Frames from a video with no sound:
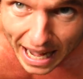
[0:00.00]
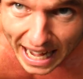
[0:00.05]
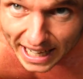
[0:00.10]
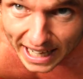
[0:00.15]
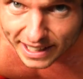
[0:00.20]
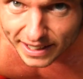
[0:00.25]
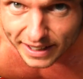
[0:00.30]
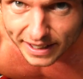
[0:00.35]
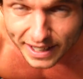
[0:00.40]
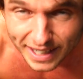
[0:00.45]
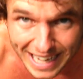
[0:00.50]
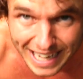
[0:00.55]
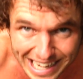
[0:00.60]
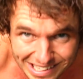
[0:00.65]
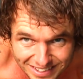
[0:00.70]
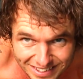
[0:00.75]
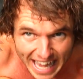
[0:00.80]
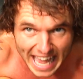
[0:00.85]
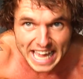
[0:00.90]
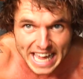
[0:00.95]
back
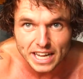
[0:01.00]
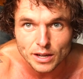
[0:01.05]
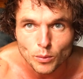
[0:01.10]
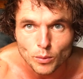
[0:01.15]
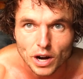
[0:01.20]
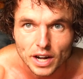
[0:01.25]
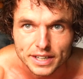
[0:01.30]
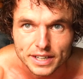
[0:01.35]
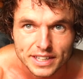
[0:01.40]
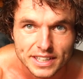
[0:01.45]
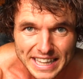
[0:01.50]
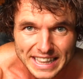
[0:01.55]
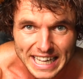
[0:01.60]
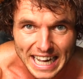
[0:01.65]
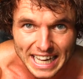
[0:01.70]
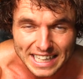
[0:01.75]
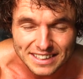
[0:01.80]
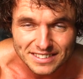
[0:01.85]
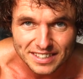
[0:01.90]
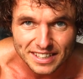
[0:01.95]
to anyone
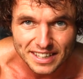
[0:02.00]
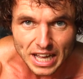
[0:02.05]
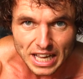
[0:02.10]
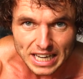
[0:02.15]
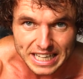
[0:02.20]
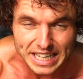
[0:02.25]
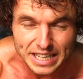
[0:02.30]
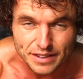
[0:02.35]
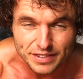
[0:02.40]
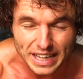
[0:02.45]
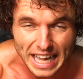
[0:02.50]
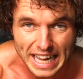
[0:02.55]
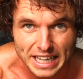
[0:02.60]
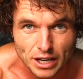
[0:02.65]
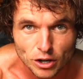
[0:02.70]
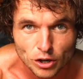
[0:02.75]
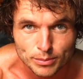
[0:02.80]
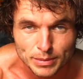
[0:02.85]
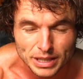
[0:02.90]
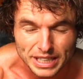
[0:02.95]
that leaves a
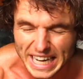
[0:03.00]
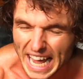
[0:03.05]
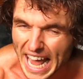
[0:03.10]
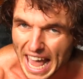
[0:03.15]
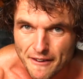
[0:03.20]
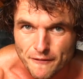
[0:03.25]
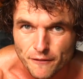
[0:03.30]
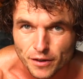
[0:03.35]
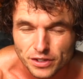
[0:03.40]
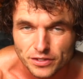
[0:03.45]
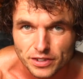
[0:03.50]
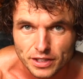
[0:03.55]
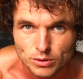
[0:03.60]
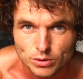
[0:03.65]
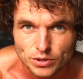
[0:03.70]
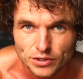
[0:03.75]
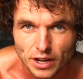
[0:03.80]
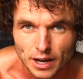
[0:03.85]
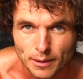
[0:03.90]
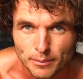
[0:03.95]
comment every
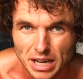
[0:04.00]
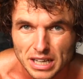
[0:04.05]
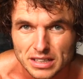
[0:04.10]
single time.